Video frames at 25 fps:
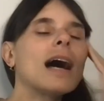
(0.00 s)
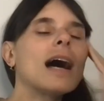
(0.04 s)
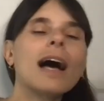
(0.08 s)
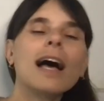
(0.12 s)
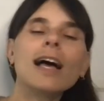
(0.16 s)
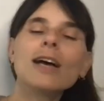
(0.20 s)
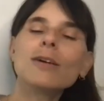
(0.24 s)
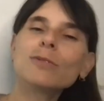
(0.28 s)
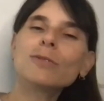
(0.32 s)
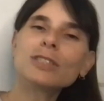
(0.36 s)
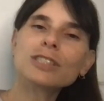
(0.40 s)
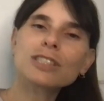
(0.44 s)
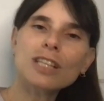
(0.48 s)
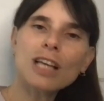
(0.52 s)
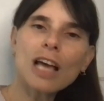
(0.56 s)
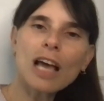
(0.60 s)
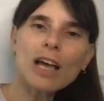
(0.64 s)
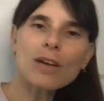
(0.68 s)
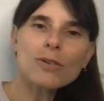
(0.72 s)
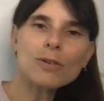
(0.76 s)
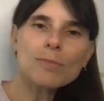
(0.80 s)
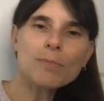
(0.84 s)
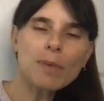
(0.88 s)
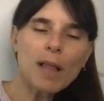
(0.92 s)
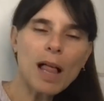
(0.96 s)
I
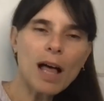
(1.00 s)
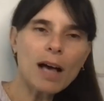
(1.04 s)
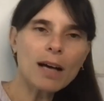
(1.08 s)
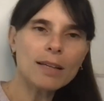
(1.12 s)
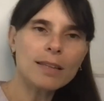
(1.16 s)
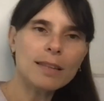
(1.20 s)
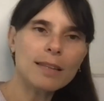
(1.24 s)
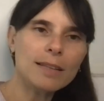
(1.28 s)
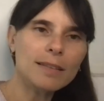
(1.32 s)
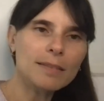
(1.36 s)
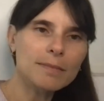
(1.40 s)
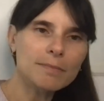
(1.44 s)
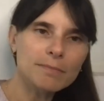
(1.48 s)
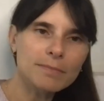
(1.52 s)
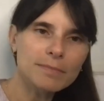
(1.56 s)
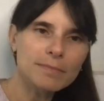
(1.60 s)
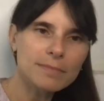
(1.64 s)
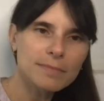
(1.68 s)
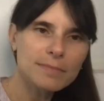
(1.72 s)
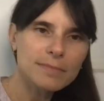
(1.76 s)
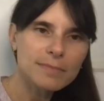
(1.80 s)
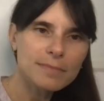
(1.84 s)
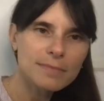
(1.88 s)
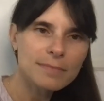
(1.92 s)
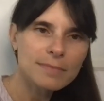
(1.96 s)
would block
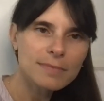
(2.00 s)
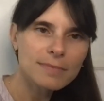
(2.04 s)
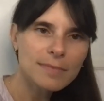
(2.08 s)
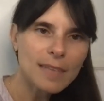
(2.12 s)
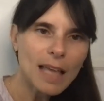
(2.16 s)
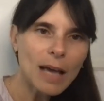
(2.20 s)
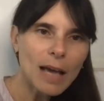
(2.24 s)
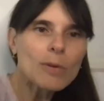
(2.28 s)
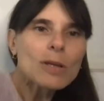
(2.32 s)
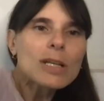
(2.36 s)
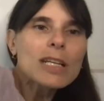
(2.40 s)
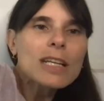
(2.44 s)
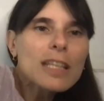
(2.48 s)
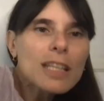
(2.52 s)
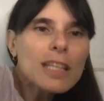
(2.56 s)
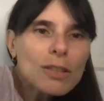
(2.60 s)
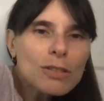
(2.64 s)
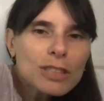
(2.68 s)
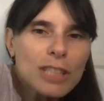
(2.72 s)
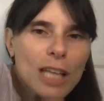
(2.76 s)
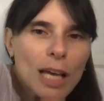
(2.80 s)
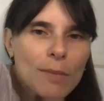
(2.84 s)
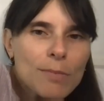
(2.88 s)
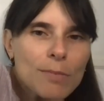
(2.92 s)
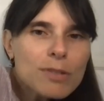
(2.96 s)
them. There's
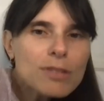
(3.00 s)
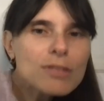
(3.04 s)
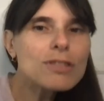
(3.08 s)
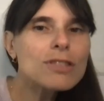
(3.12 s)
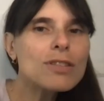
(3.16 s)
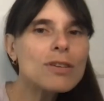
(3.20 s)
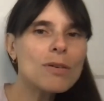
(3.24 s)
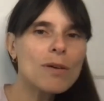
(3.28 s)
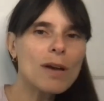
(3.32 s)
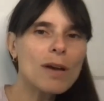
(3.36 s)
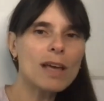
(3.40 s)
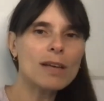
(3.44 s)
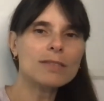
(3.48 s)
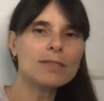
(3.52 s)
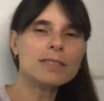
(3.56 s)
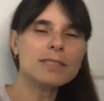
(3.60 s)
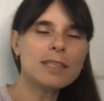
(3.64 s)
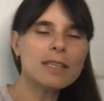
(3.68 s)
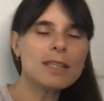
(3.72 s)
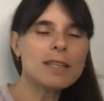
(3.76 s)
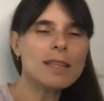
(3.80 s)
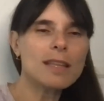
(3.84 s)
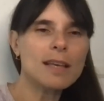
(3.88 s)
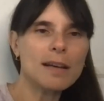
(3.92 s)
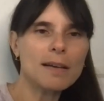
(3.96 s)
absolutely no way I'd
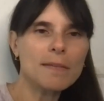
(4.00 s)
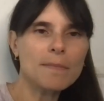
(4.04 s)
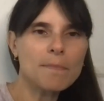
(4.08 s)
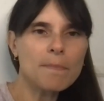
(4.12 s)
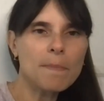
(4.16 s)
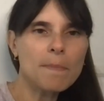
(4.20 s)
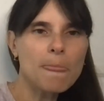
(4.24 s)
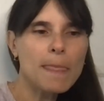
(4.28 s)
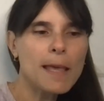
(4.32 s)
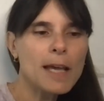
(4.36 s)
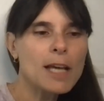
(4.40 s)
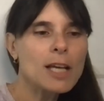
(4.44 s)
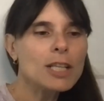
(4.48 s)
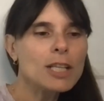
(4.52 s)
see them.